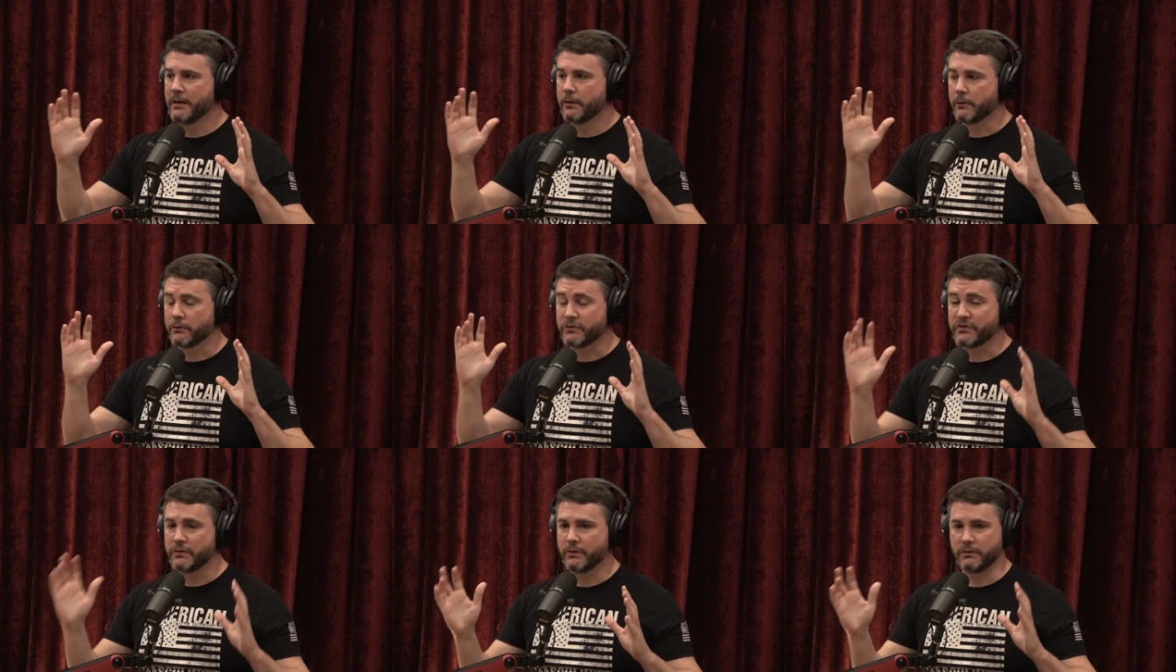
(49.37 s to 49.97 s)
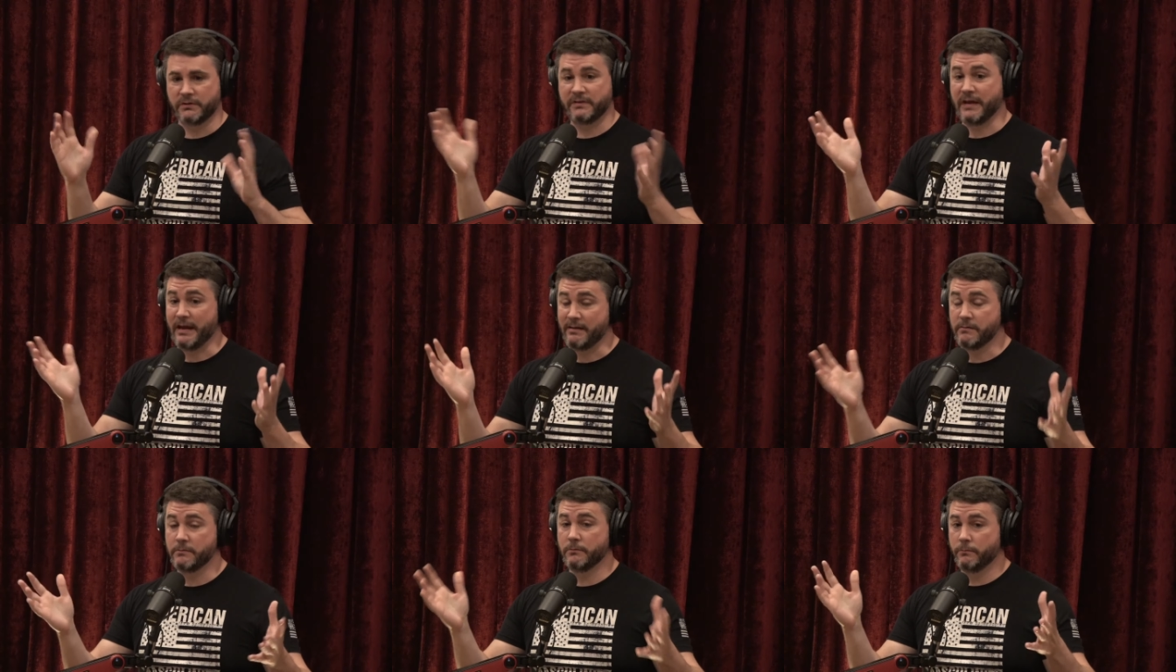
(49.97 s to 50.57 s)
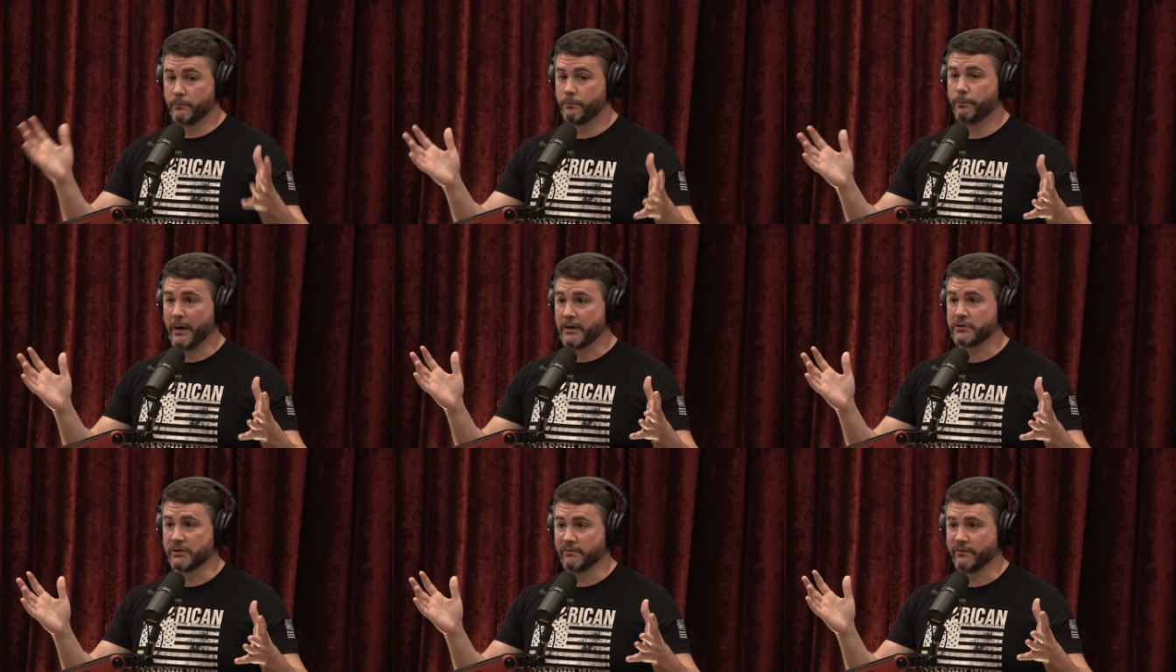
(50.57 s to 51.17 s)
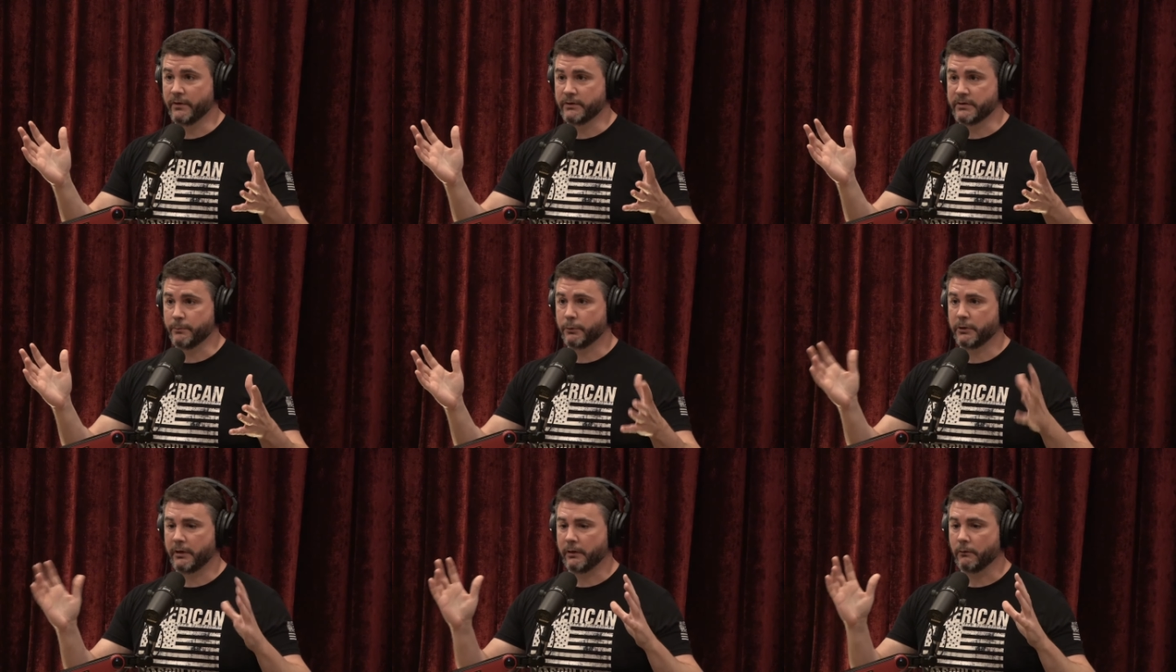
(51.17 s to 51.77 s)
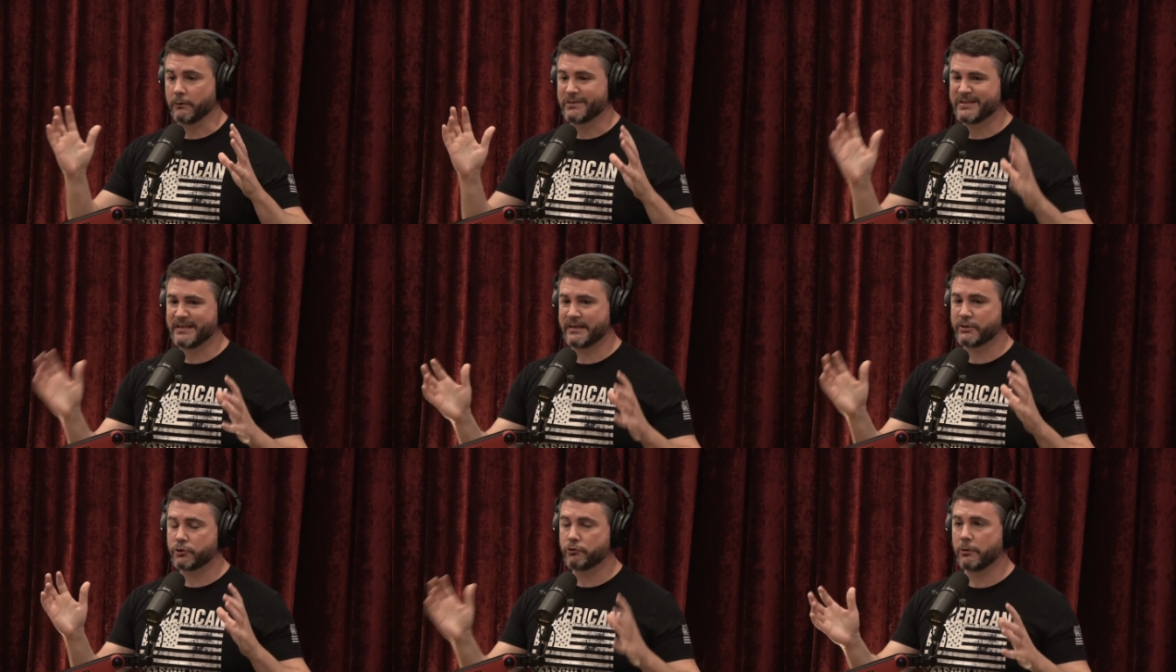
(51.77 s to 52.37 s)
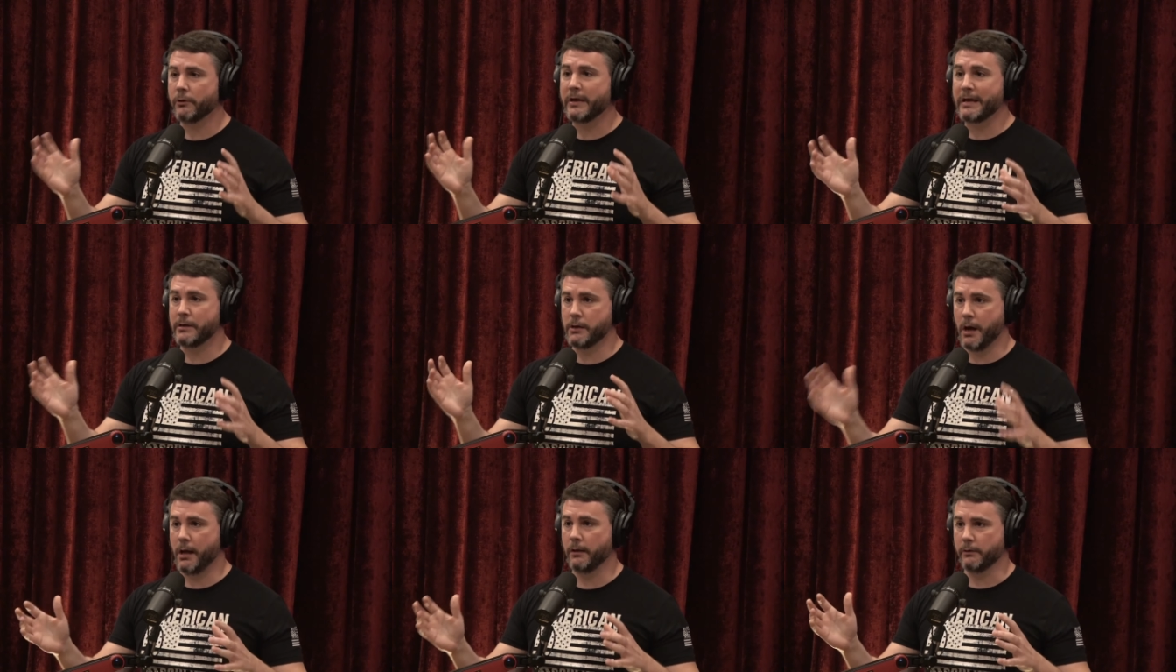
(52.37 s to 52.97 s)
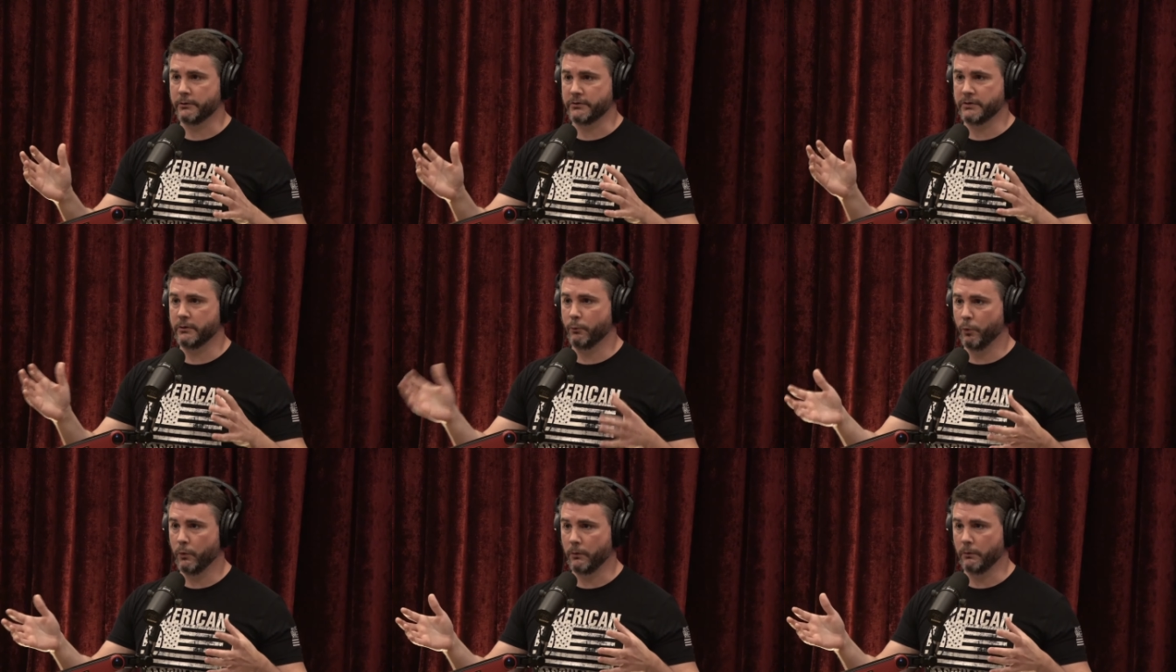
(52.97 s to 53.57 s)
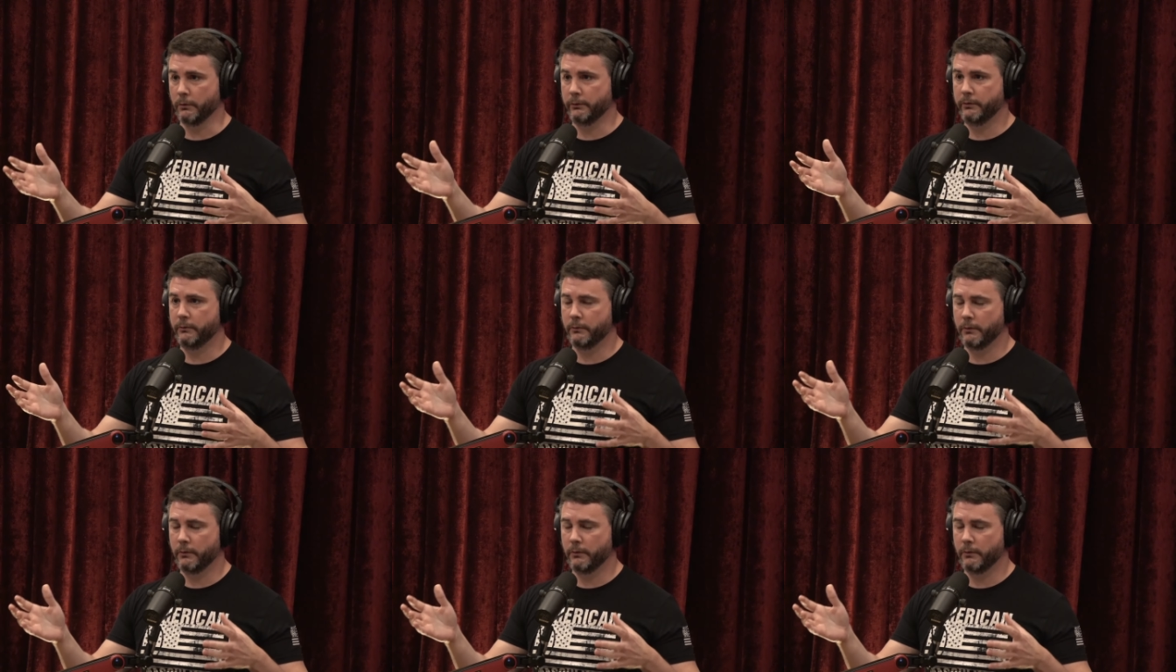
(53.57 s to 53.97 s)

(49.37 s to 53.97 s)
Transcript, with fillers: There's state pension funds in particular, $6 trillion in the world